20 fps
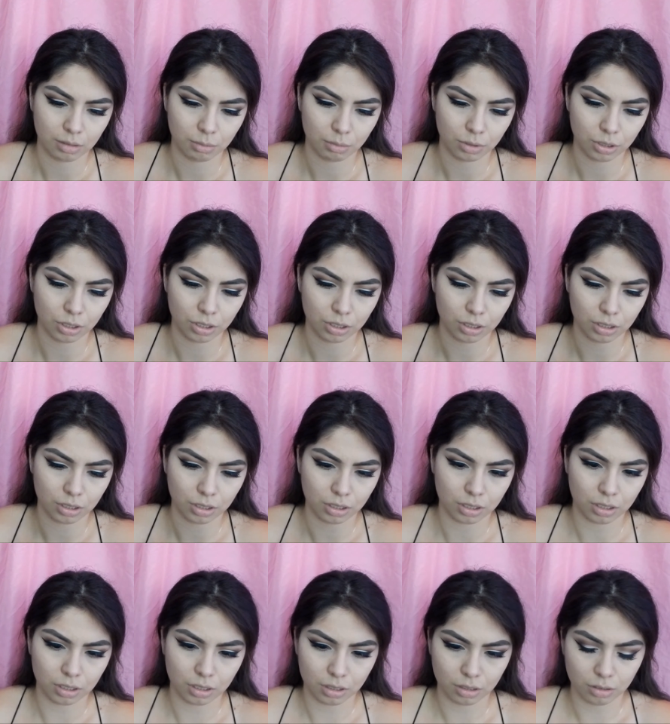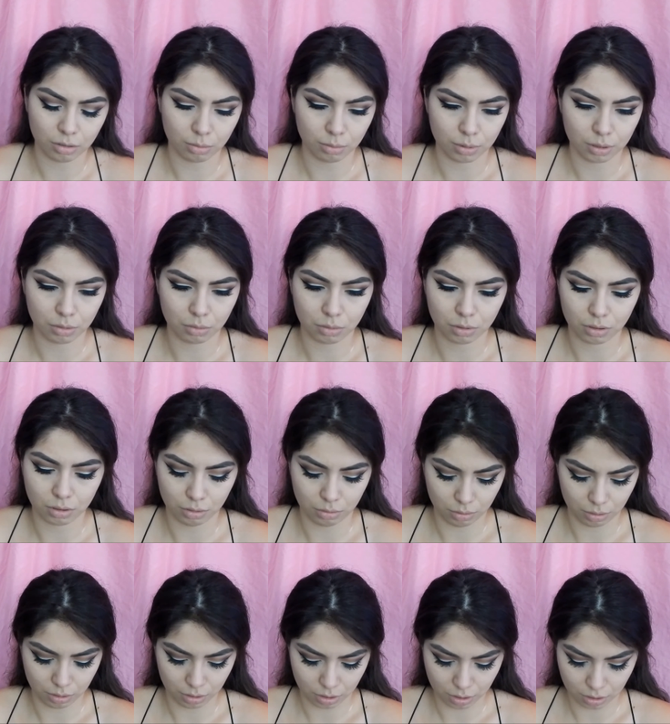I'm sure just a little bit will do
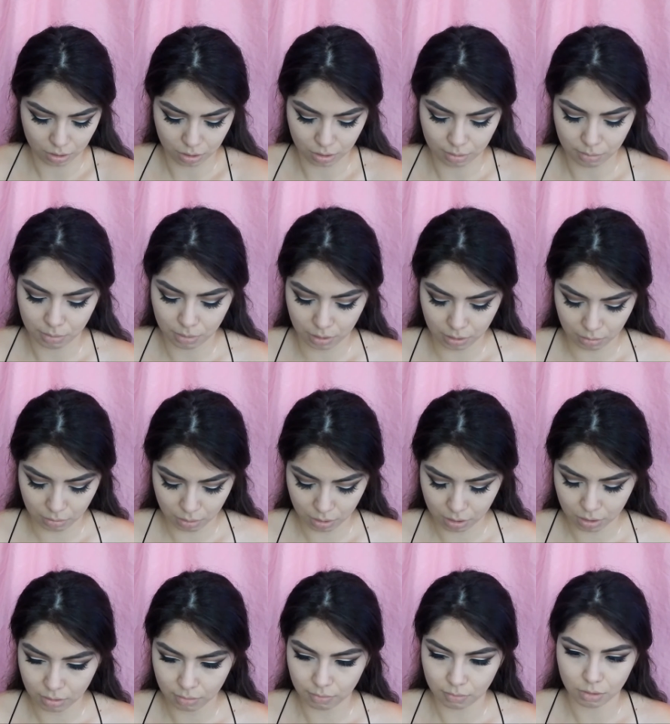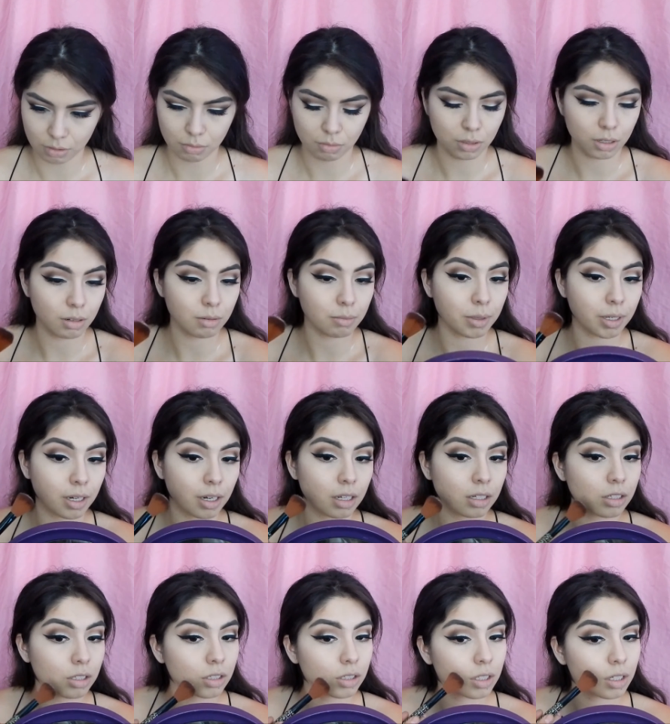the job. And now it's everywhere on my
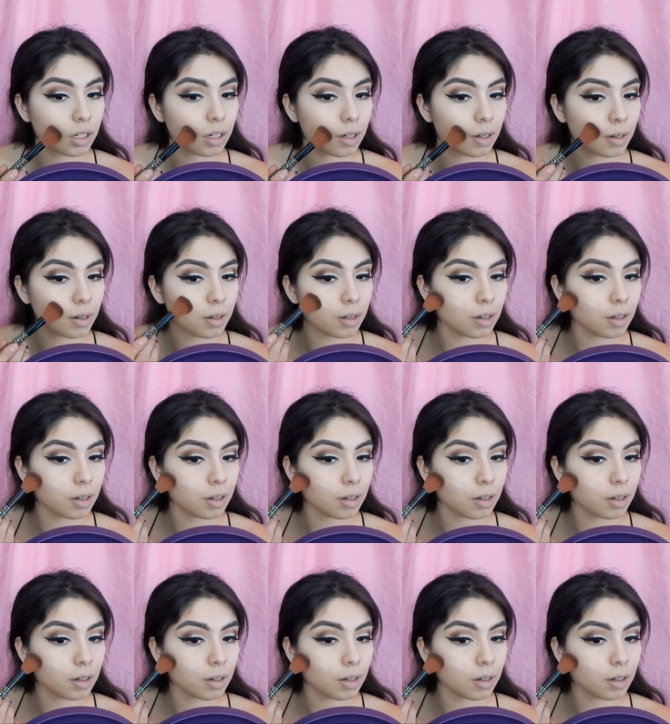dad's chair.